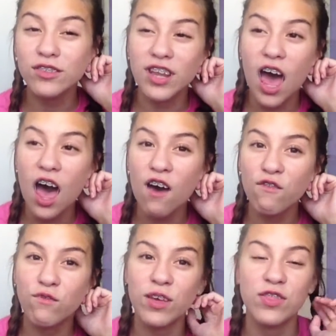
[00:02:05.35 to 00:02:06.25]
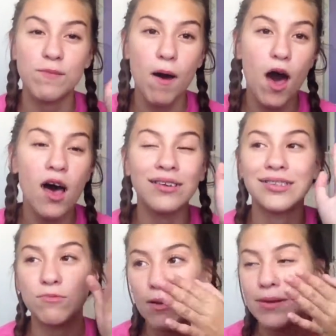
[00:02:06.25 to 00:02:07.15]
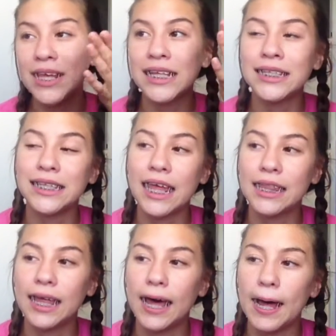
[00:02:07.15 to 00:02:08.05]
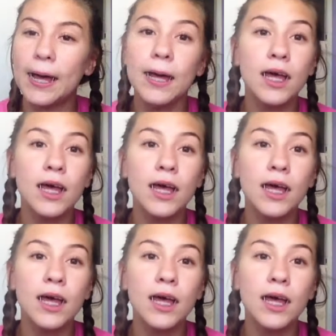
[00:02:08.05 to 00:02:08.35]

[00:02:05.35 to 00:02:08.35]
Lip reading: stuff with the balls and the ribbons and the